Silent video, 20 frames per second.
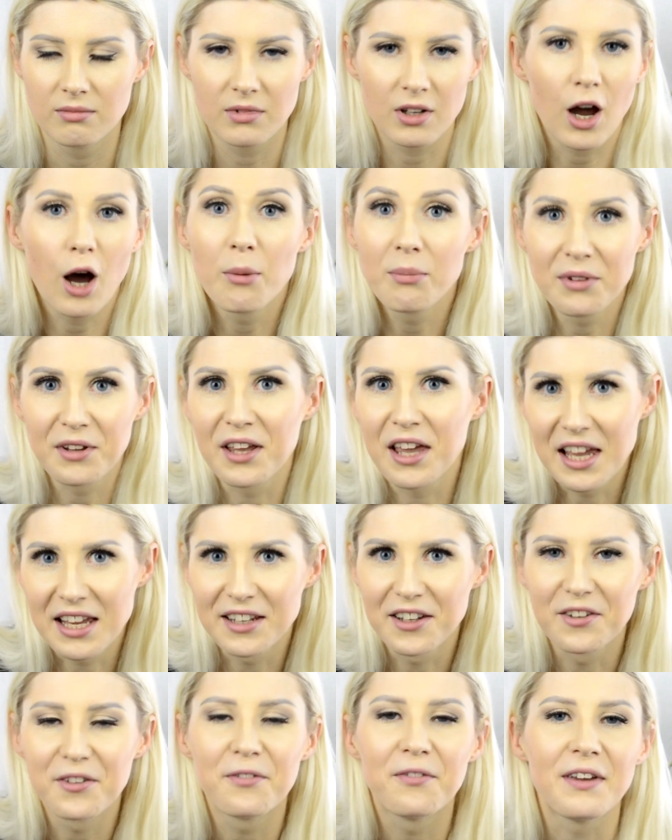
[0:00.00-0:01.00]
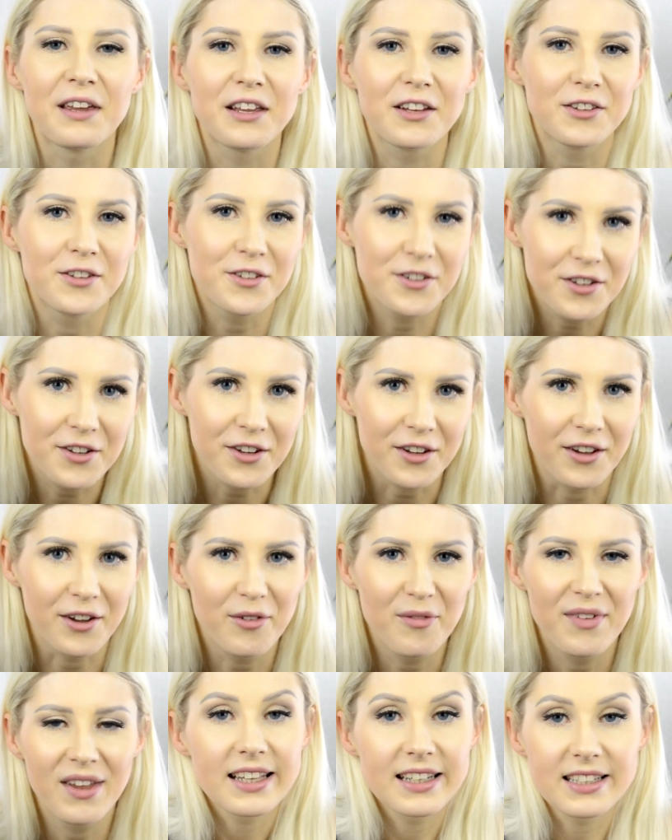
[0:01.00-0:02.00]
complicated thing to do,
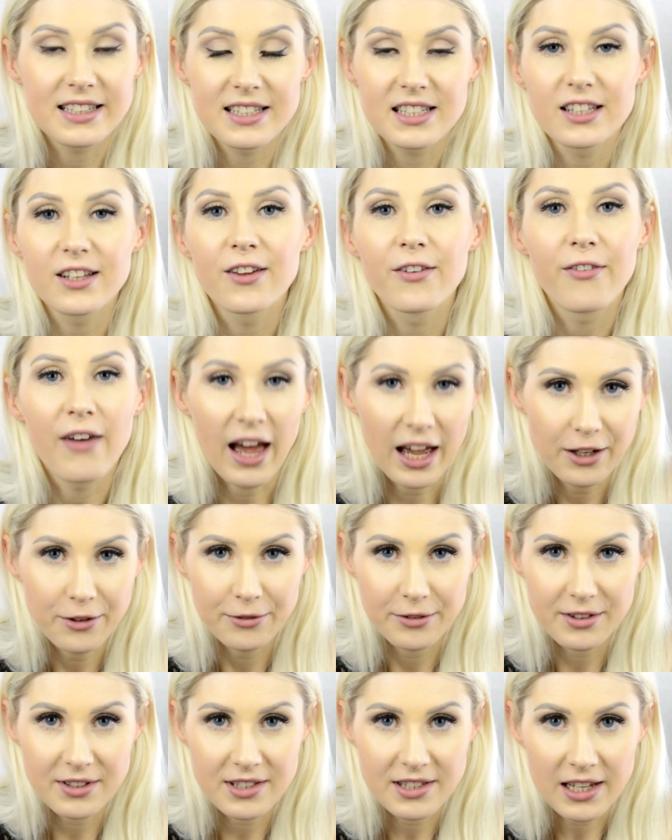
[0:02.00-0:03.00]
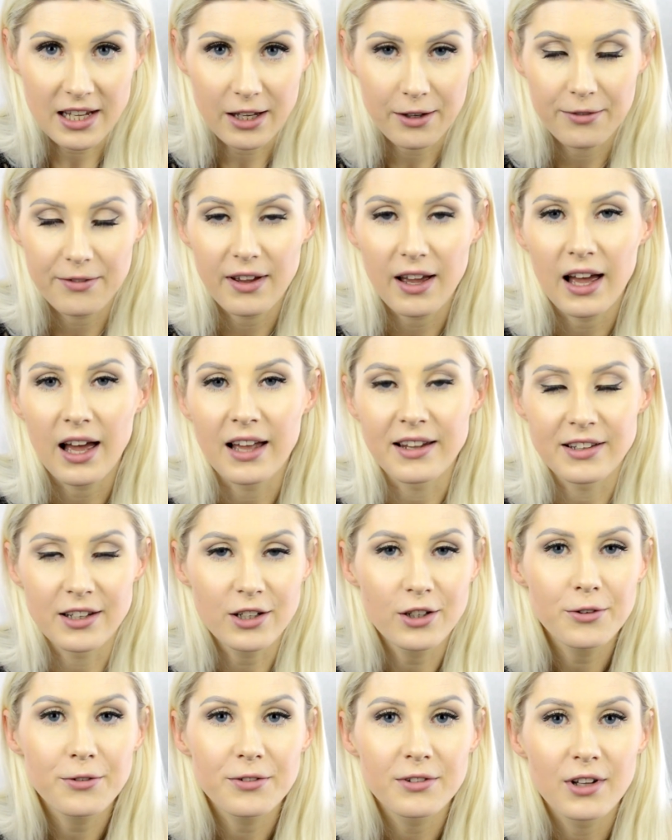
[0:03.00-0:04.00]
because that would save a
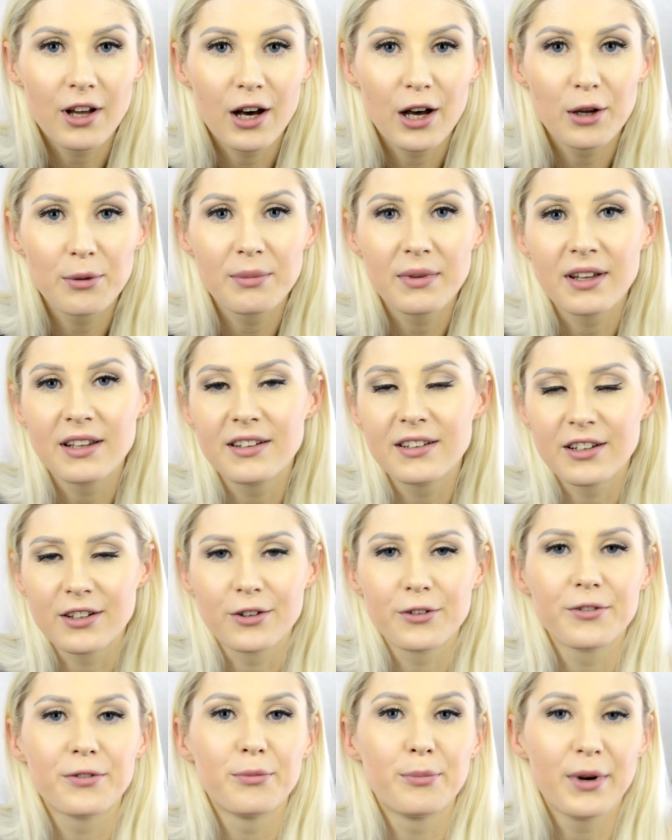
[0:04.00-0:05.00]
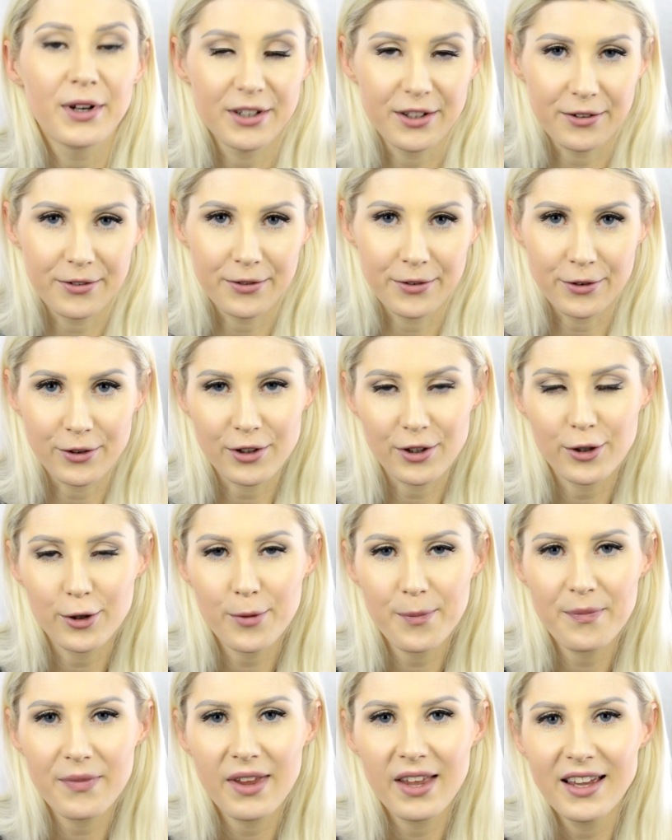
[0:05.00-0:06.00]
ton of time and ton of money for
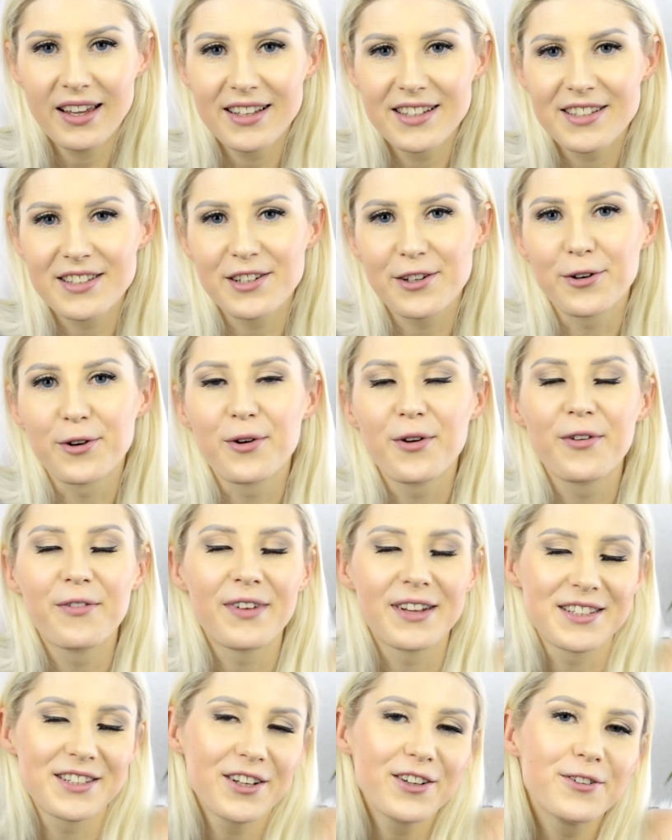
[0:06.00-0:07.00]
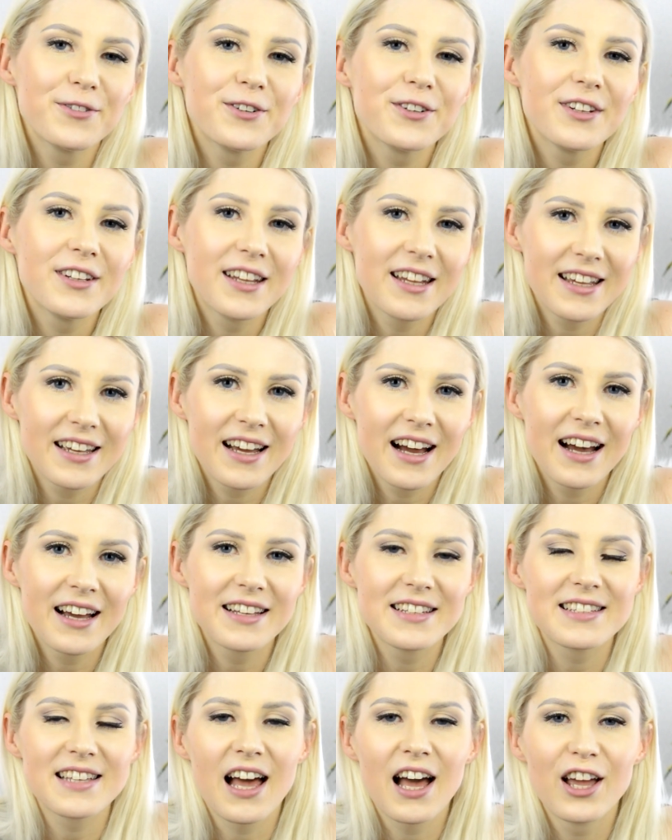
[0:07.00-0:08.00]
you. So that's all for today,
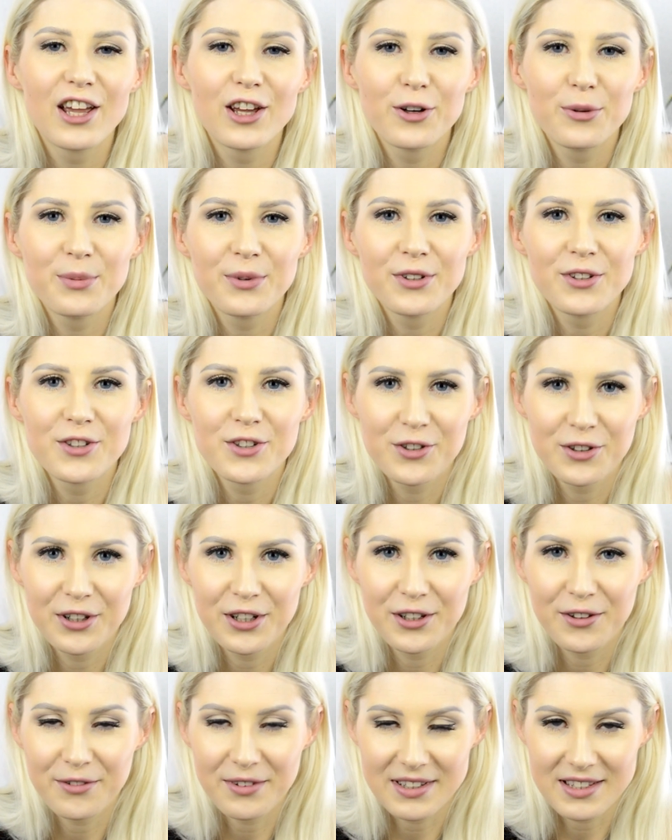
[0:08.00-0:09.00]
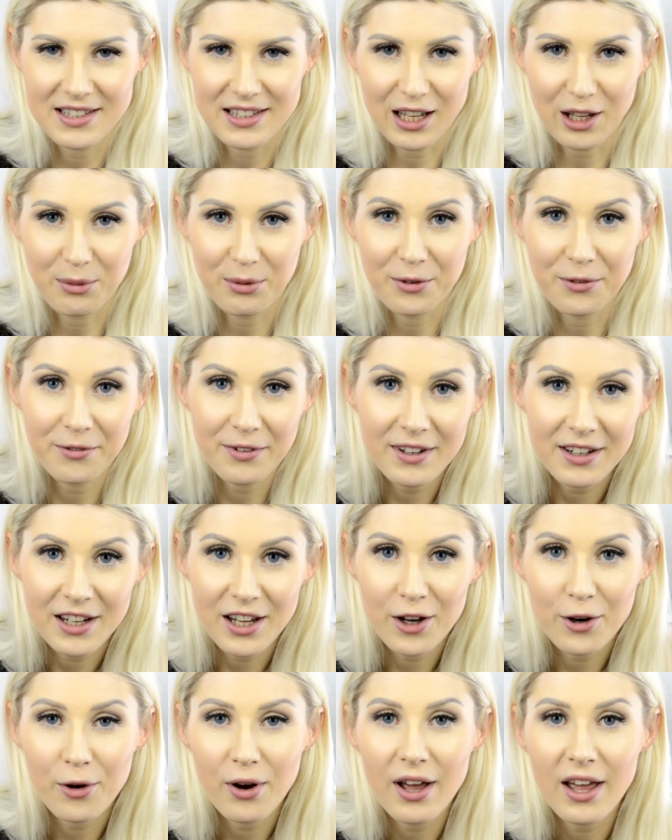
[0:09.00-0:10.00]
guys. I hope you enjoyed this type of
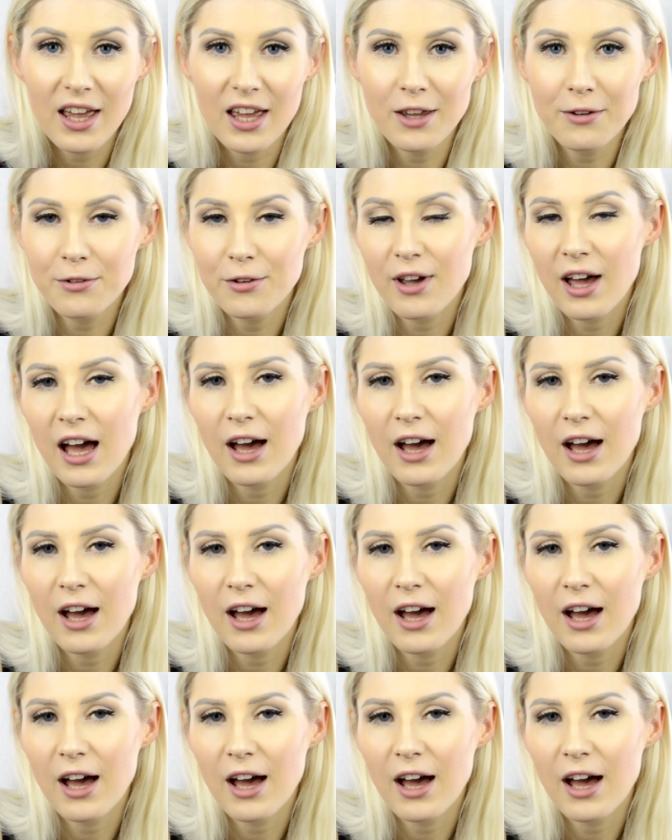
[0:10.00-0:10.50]
video. If you